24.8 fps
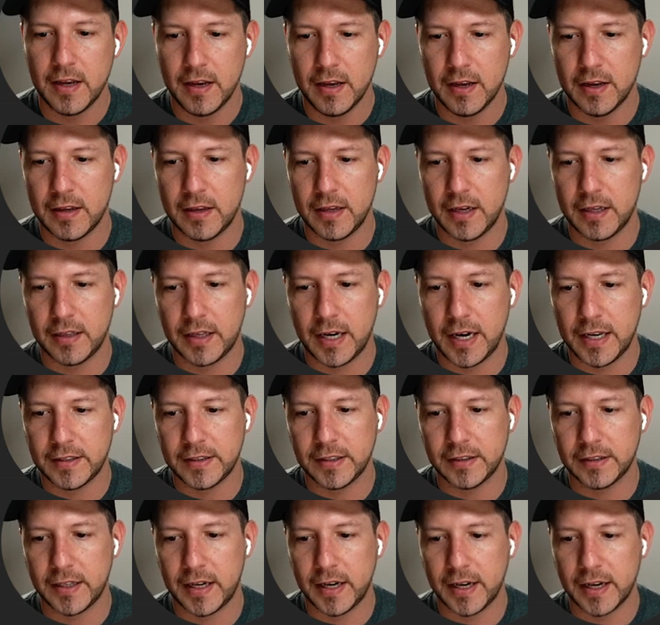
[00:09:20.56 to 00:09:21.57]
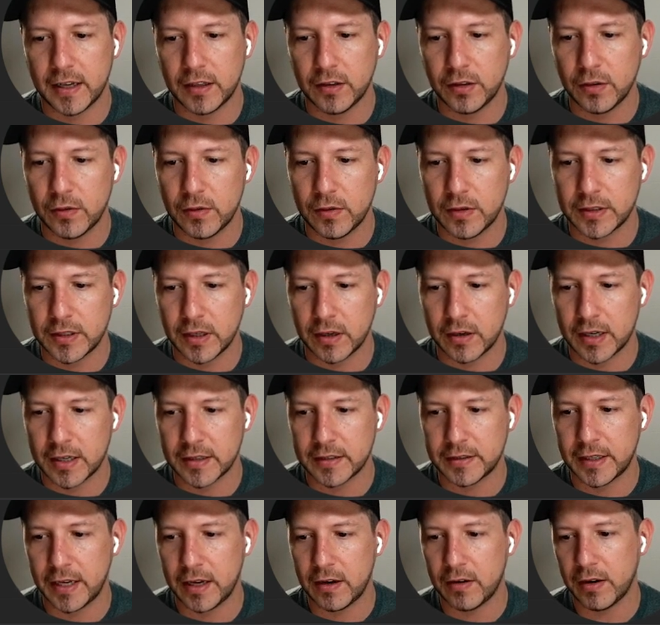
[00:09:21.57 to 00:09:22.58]
And then the next thing that I can do is I'm gonna
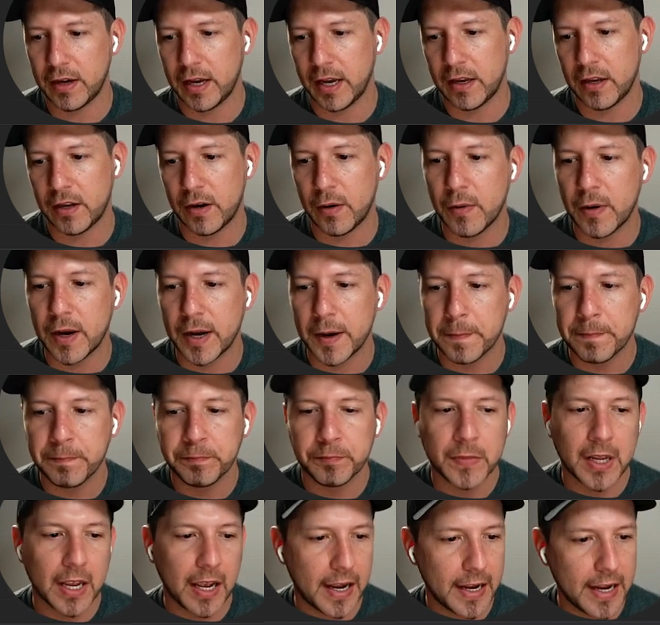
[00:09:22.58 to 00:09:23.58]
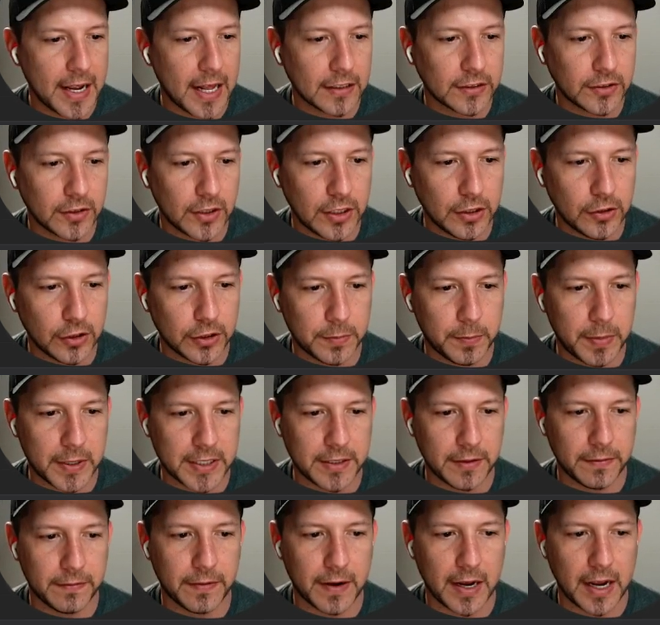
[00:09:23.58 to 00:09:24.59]
say, okay, you know what? I also need to
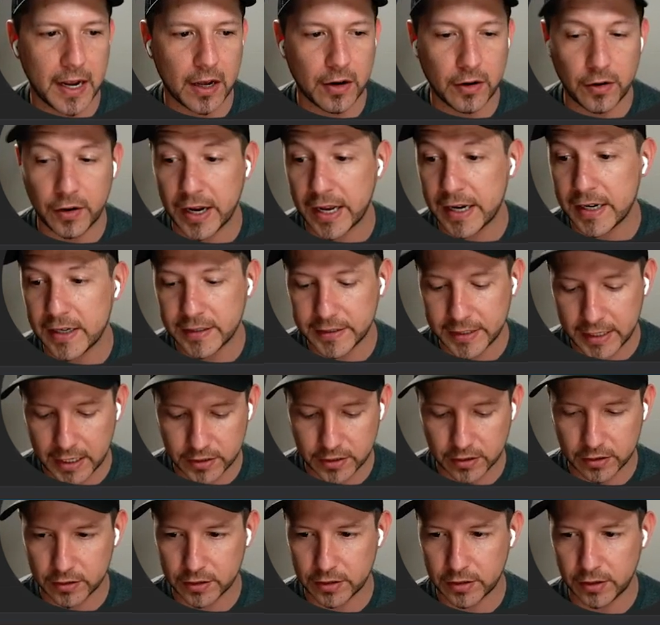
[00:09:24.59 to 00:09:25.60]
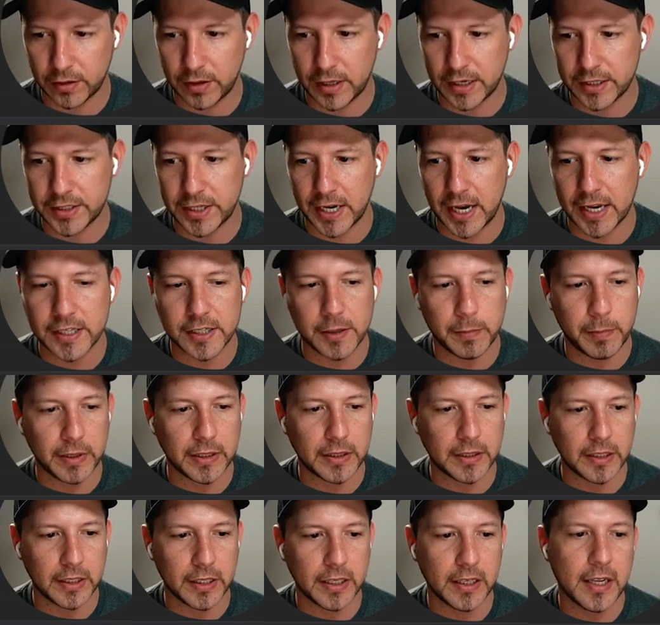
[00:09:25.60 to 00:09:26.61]
specify an organization so that
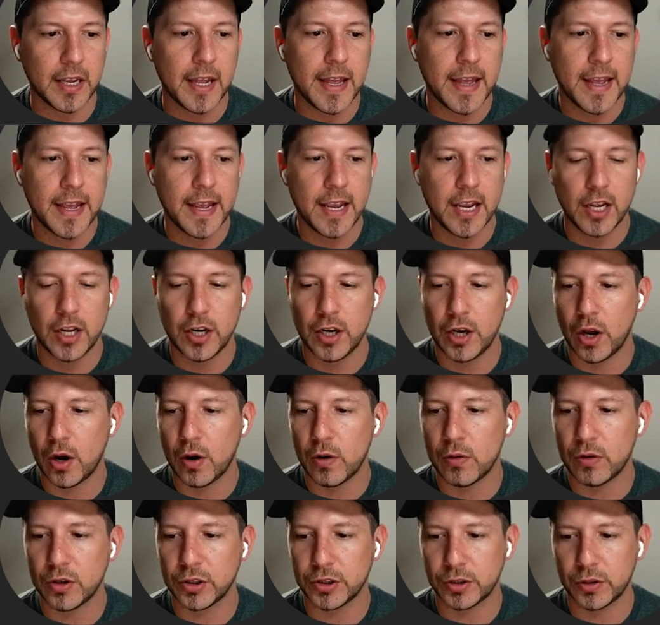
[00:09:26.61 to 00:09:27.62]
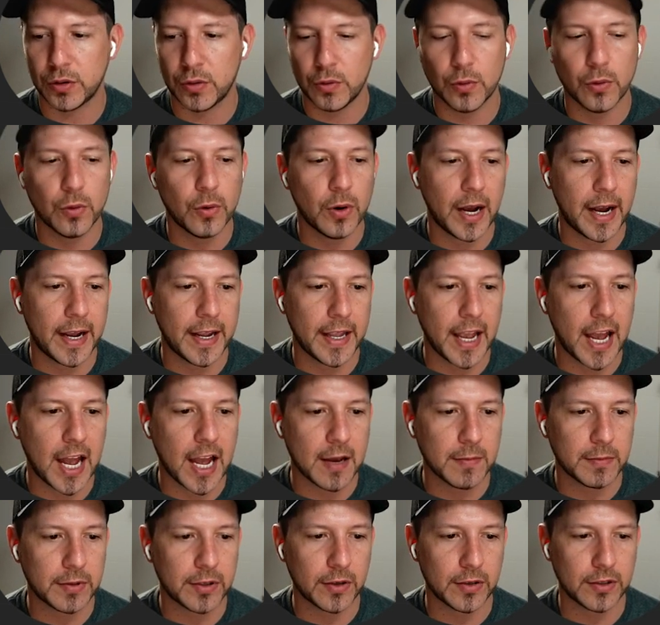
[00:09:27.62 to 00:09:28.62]
ChatGPT knows who I
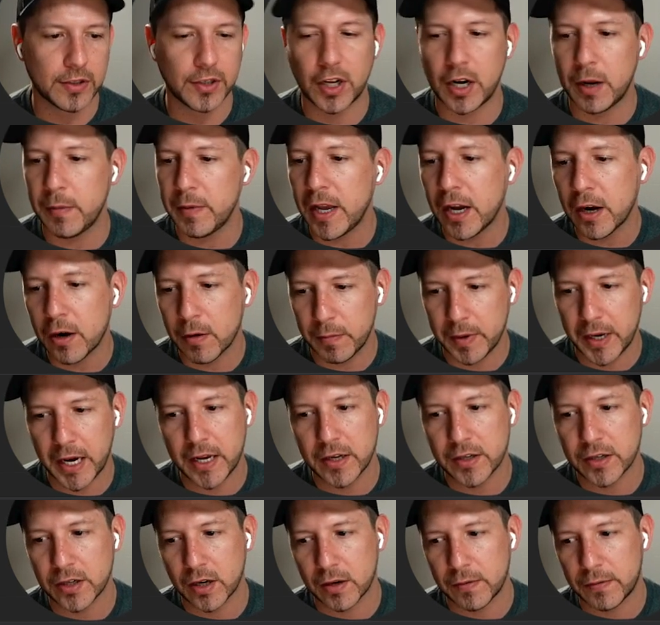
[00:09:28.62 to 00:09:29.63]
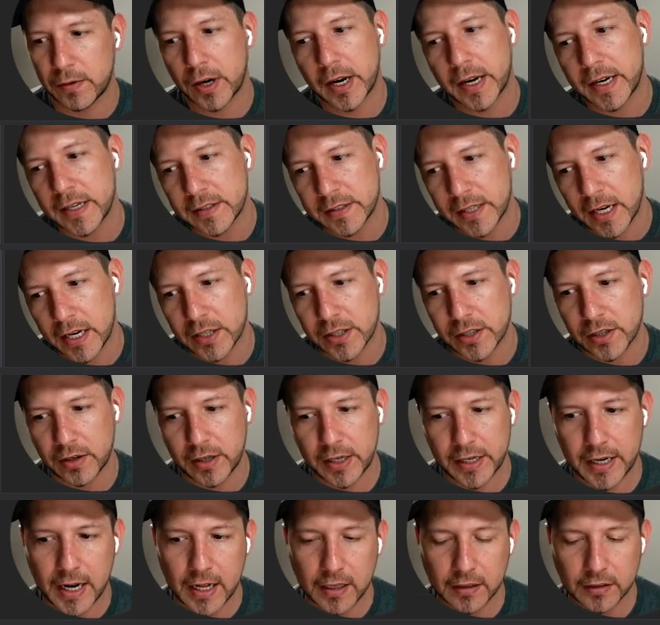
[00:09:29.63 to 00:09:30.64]
am. So it's gonna be a combination of organization
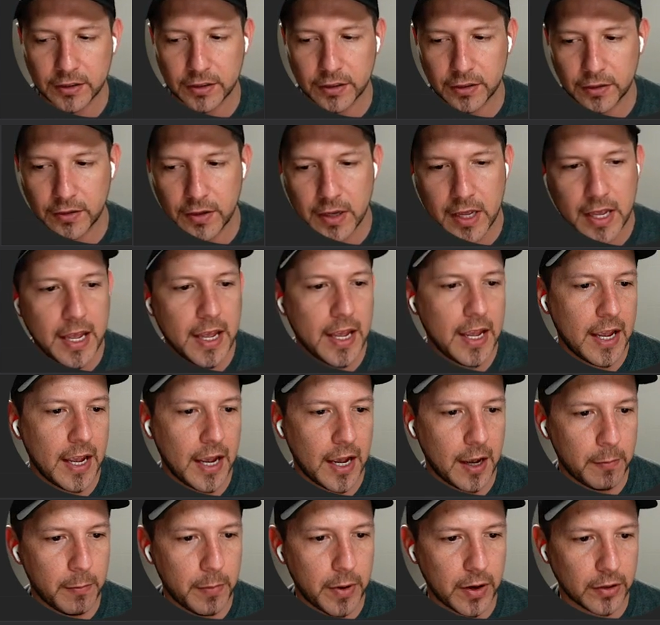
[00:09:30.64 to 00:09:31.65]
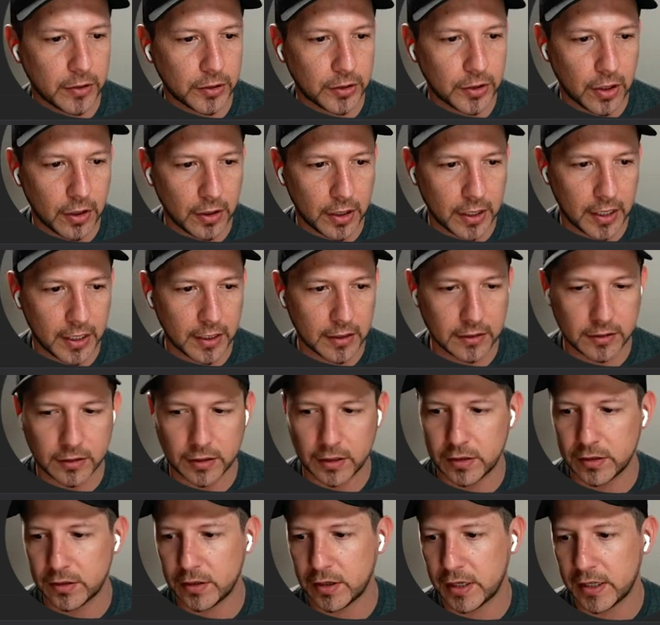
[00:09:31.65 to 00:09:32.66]
and also a bear token. So
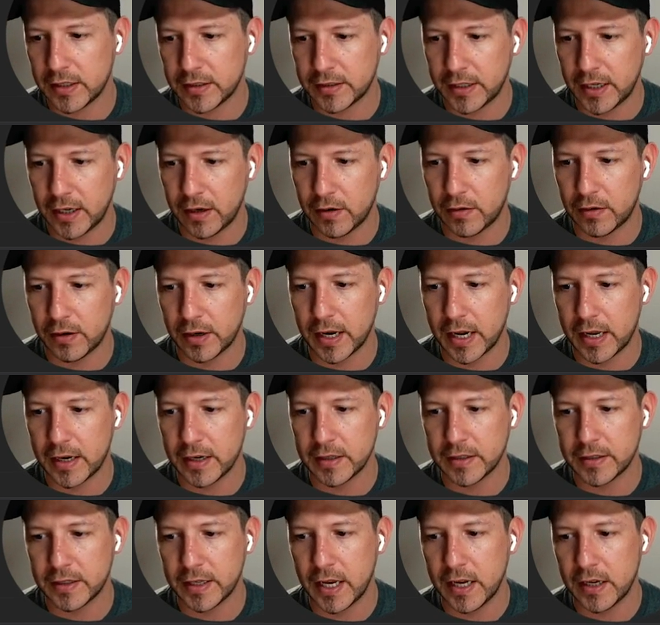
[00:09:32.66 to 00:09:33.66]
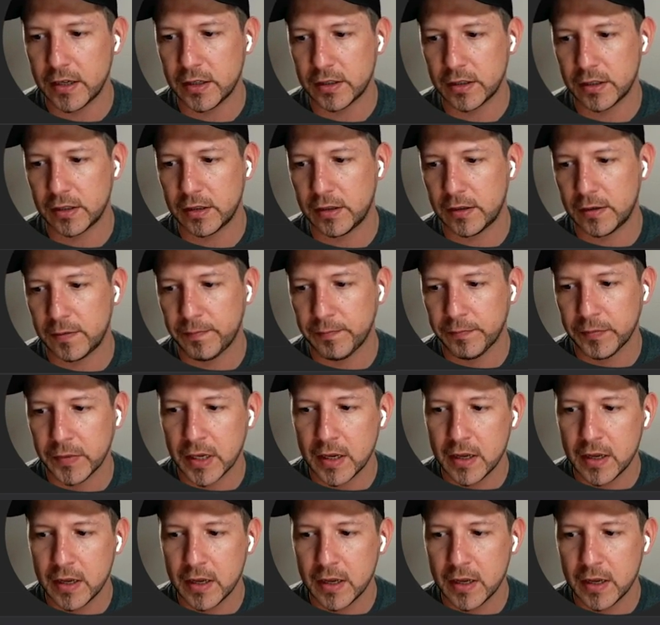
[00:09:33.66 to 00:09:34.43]
I'm just gonna say organization,